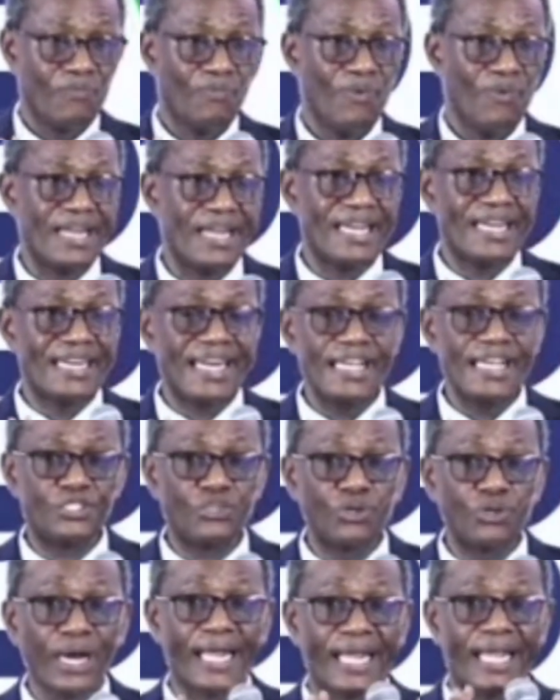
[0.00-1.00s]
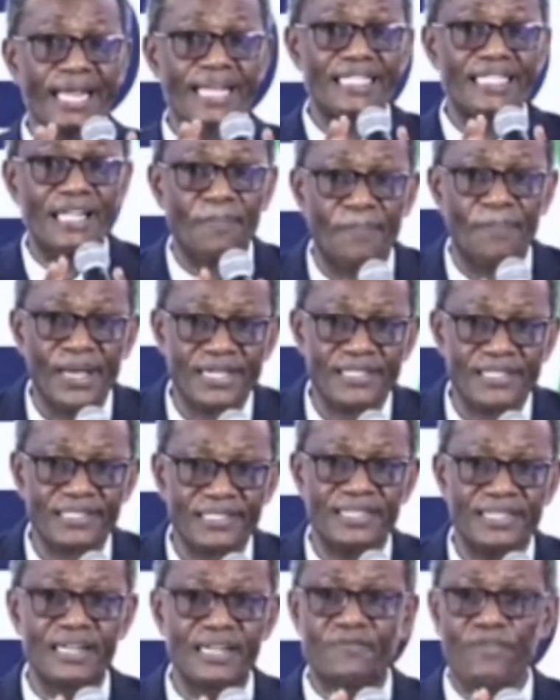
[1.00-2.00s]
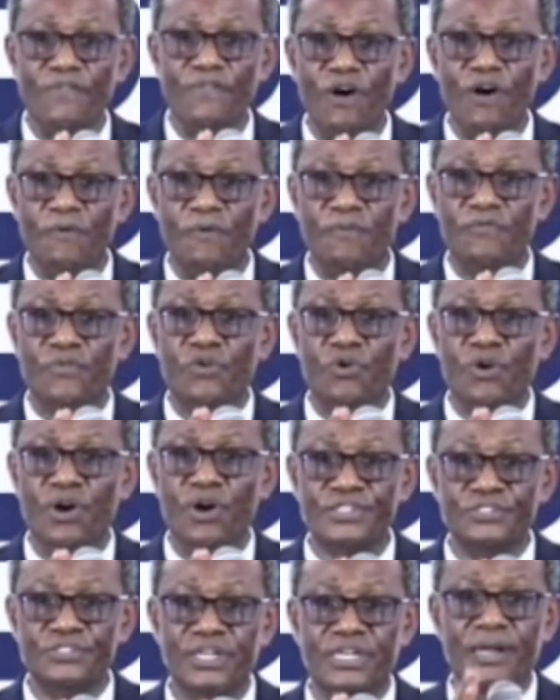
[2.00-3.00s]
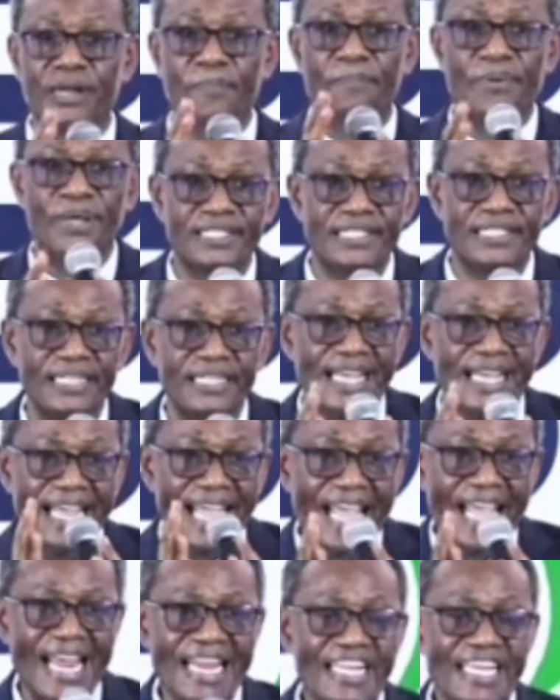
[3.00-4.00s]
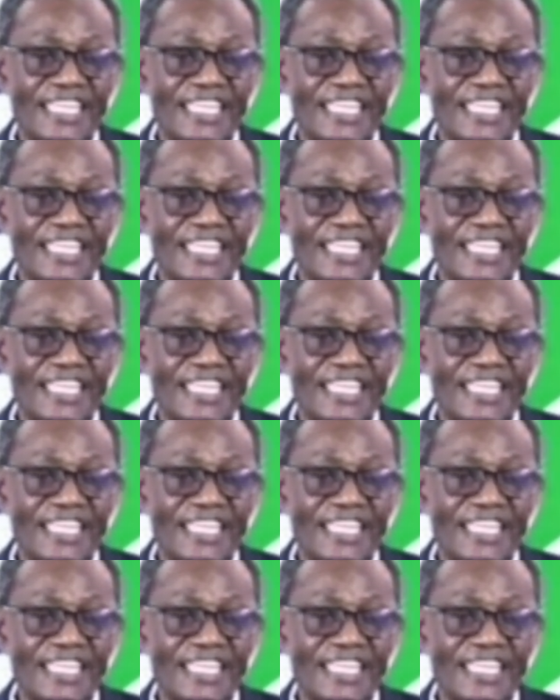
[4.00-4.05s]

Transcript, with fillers: When the grace locates the person and the favor of God is on the person and is